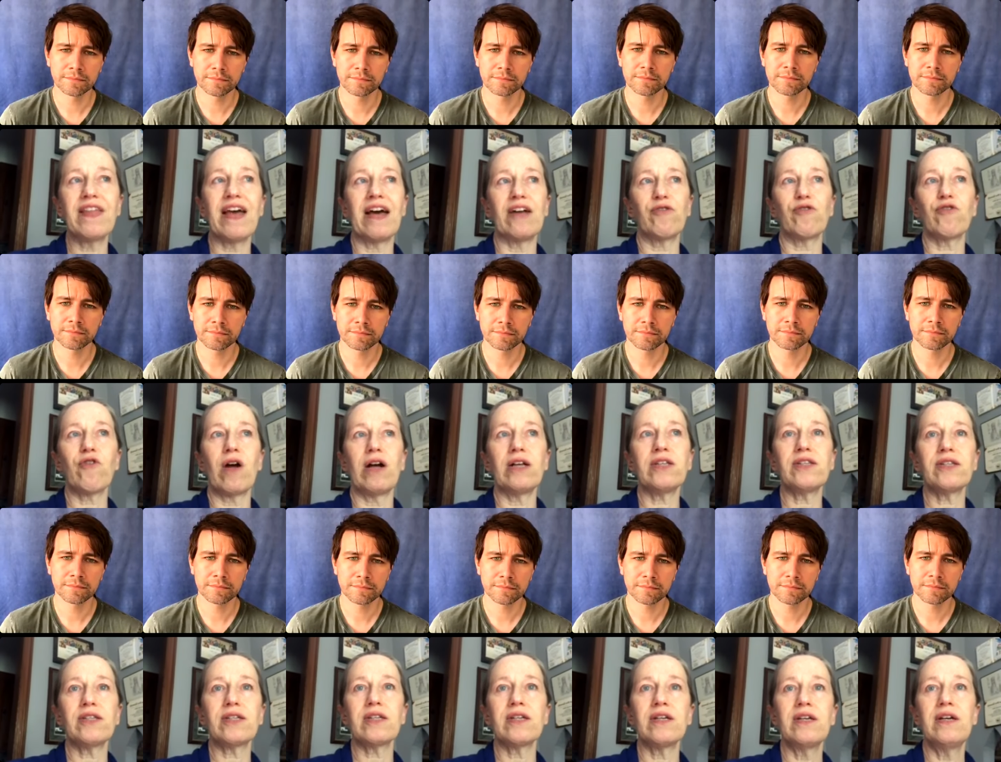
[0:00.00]
Speaker 1: So having
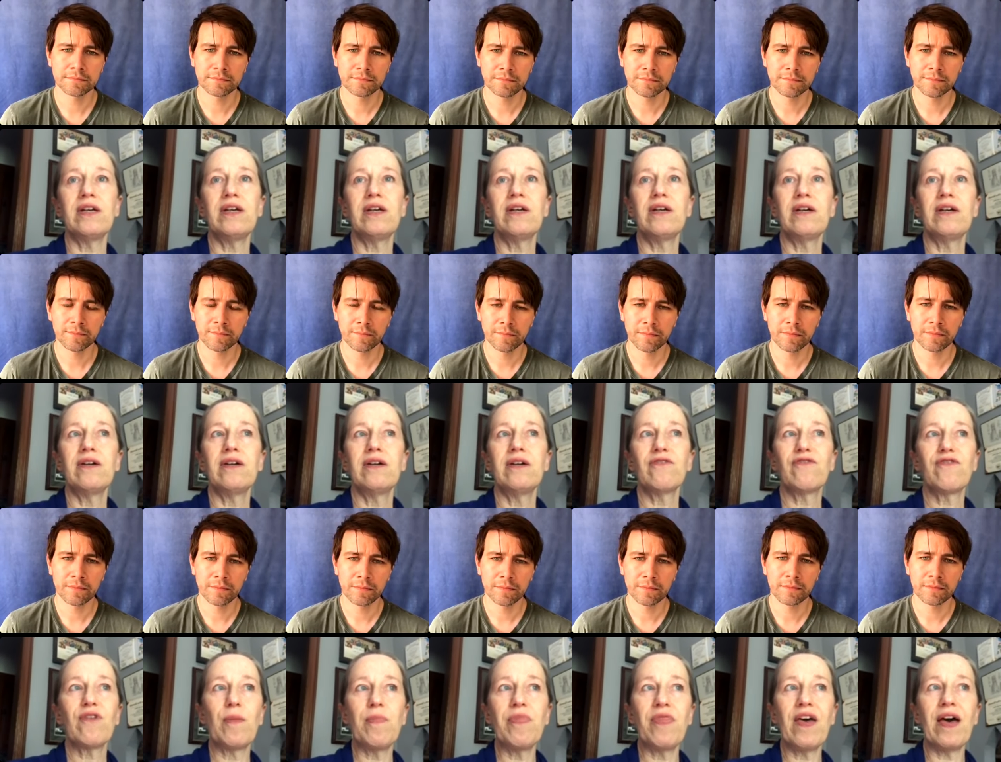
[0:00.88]
that trust
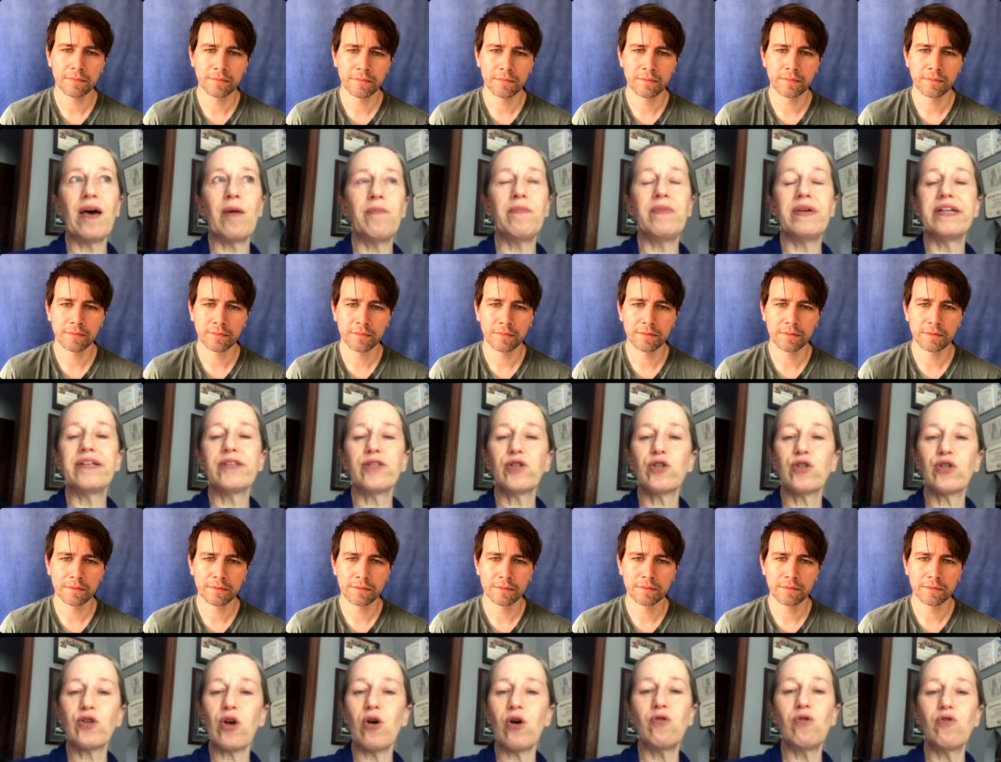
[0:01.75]
from
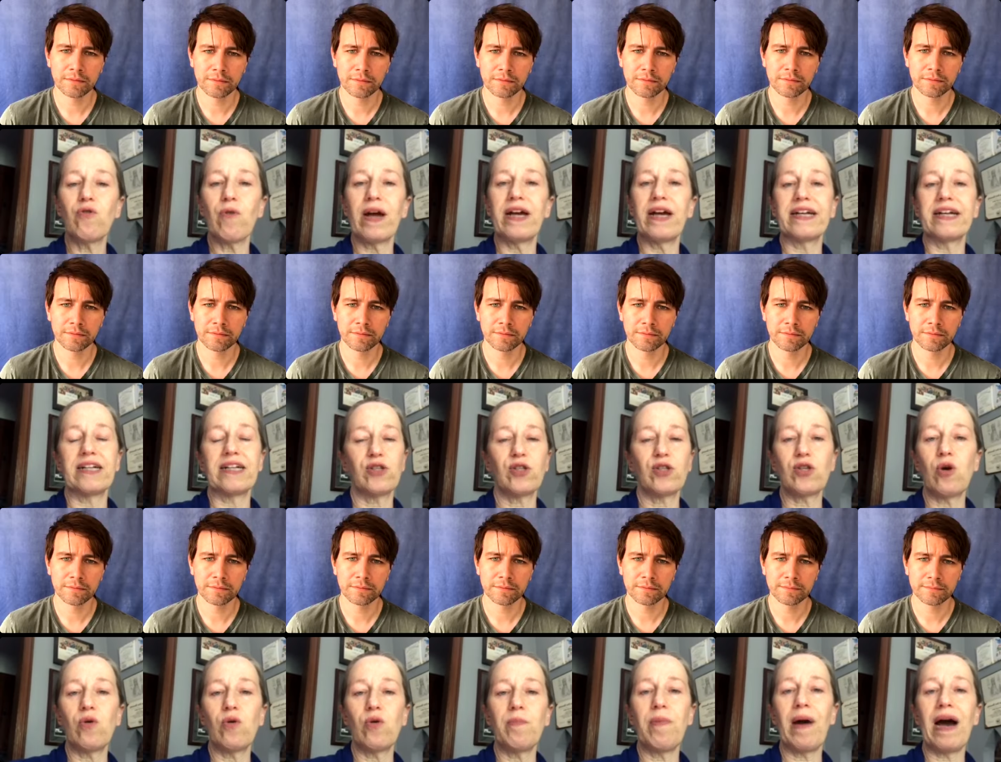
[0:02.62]
so great and so
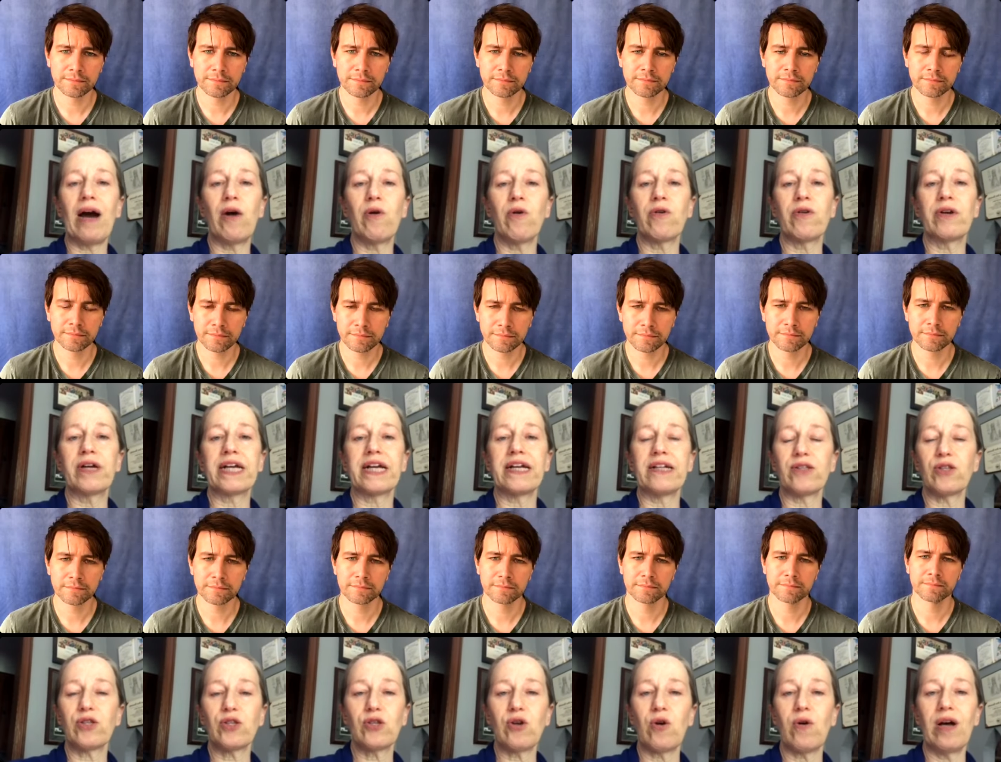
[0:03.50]
empowering and
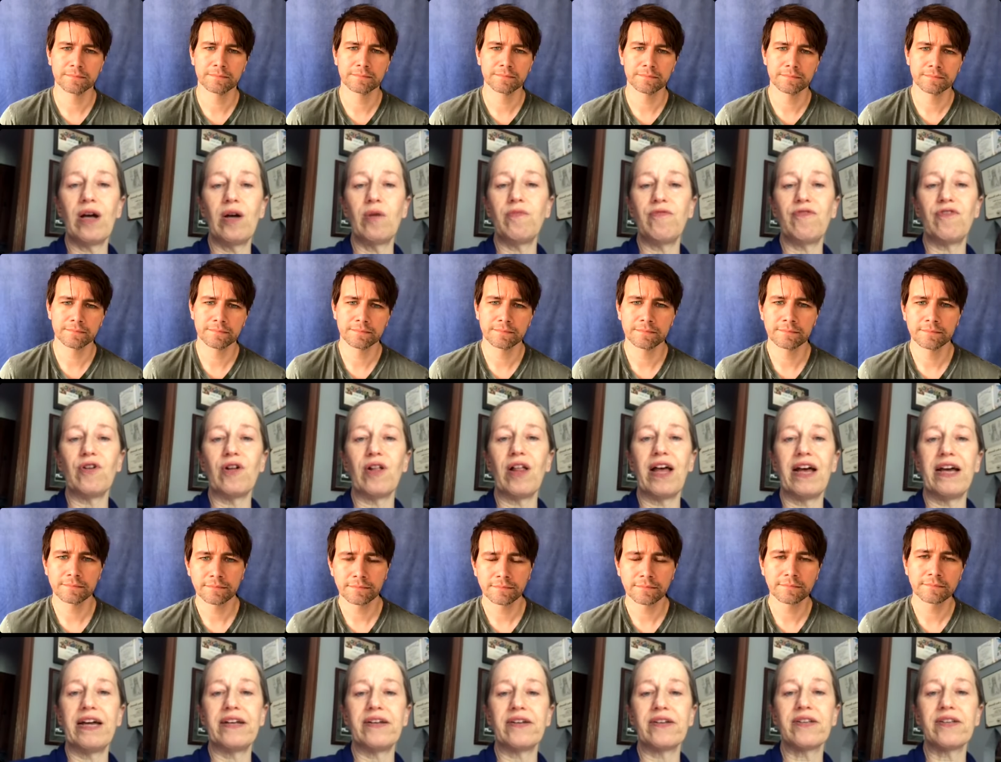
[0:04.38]
so helpful
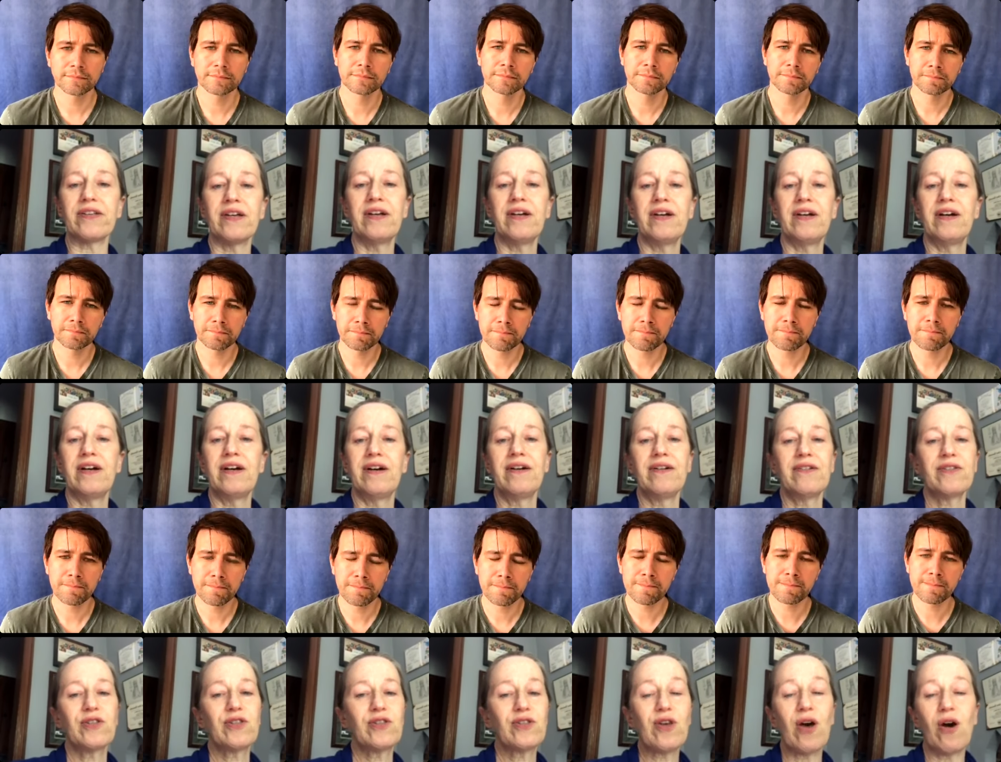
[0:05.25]
and
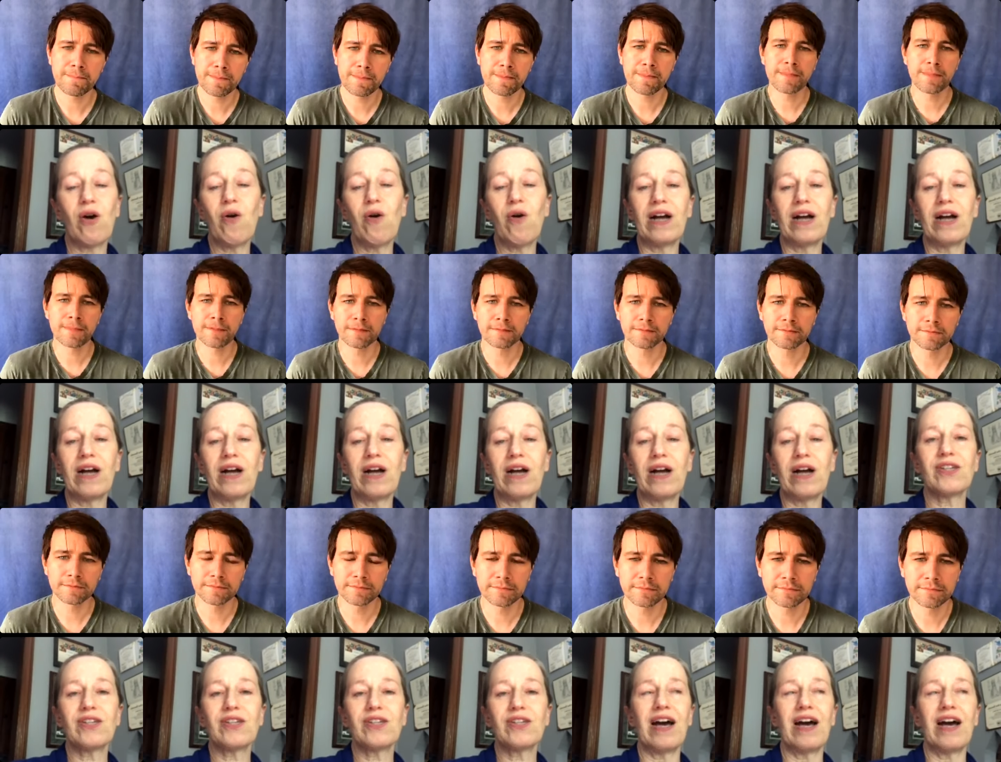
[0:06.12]
so I just,
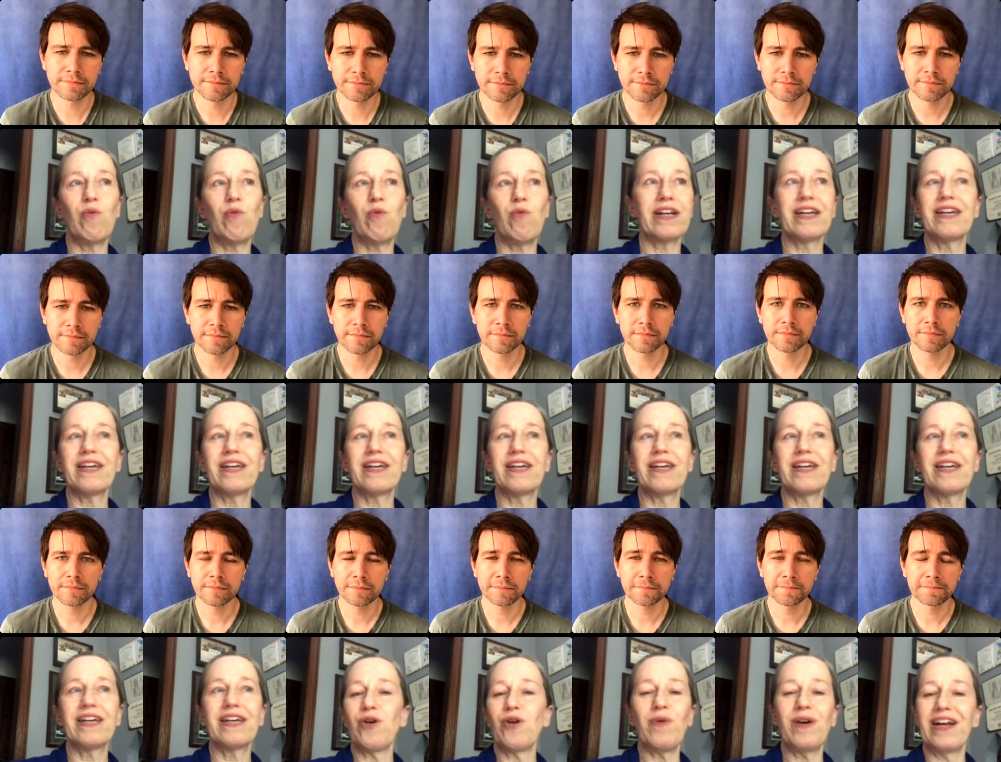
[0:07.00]
I want to give, I
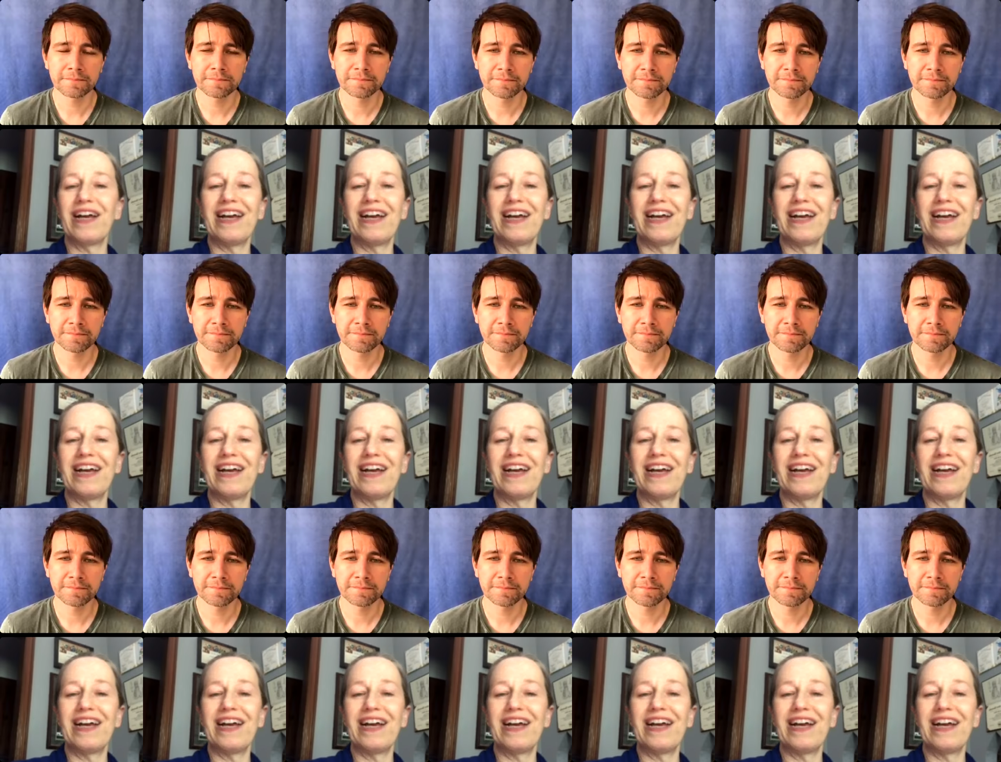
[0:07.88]
don't want